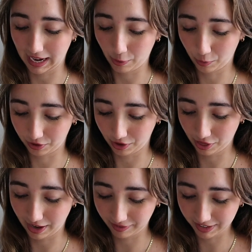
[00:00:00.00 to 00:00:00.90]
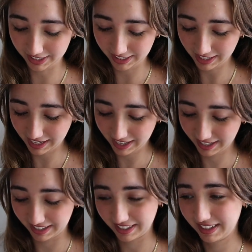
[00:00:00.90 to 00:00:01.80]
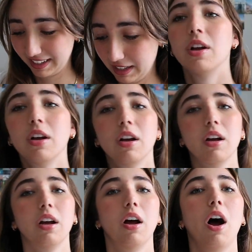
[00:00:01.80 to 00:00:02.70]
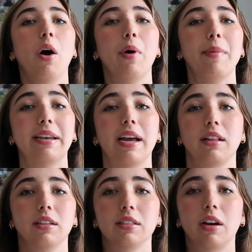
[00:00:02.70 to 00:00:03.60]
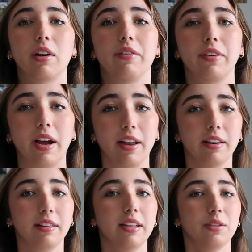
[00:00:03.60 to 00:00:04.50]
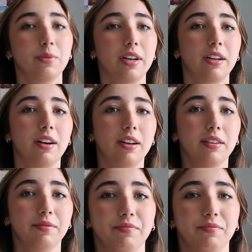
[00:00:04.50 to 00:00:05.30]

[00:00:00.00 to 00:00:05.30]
I ordered online recently. Oh, and my necklace. How could I forget? This one I got...